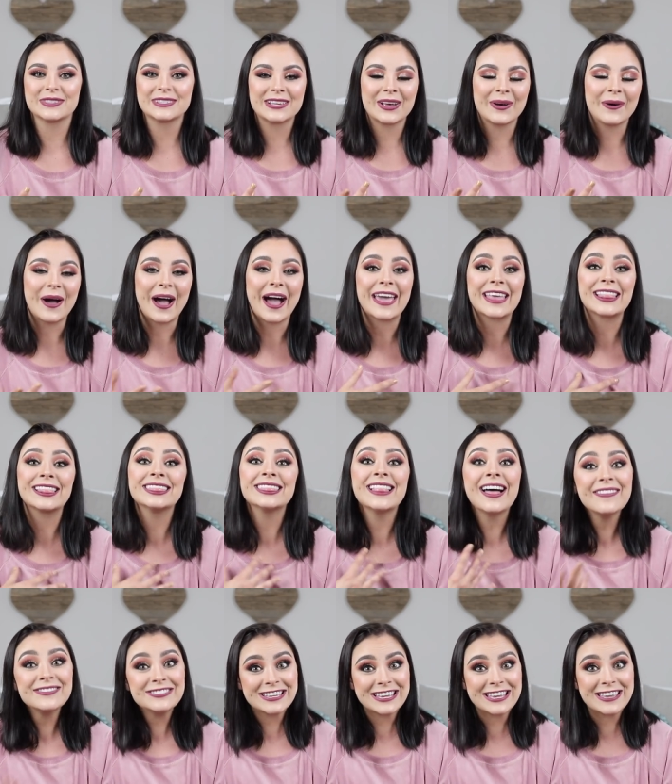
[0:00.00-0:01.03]
So I
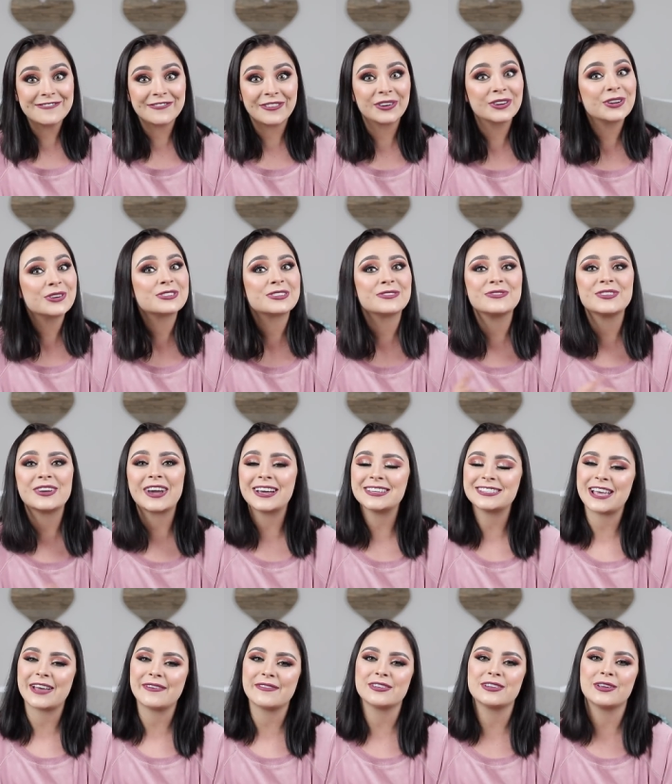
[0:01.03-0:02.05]
love taking photos, if you
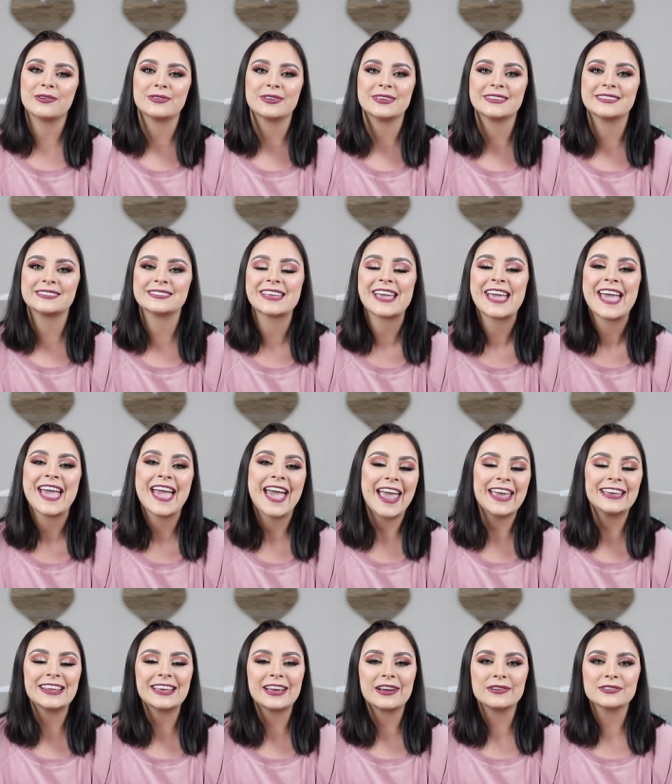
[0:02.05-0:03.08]
guys haven't noticed,
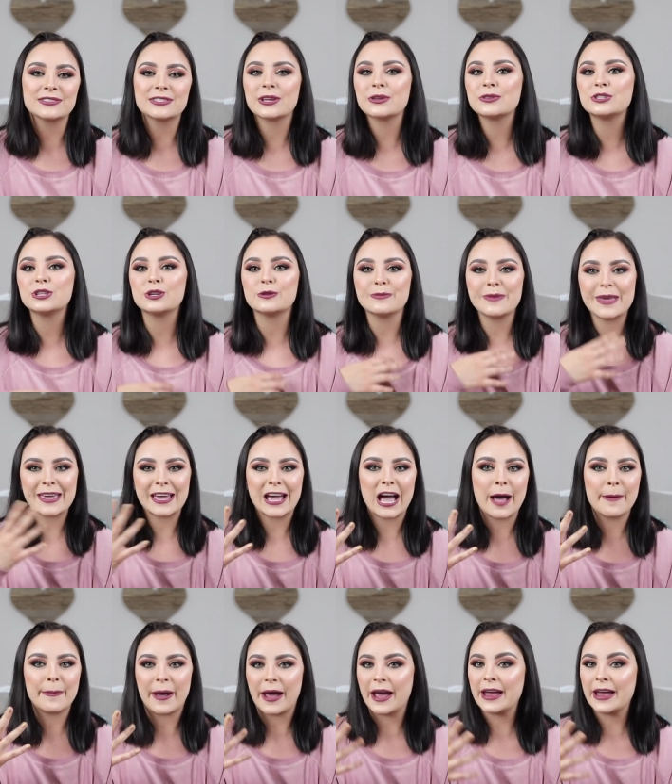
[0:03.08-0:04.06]
and I also do makeup.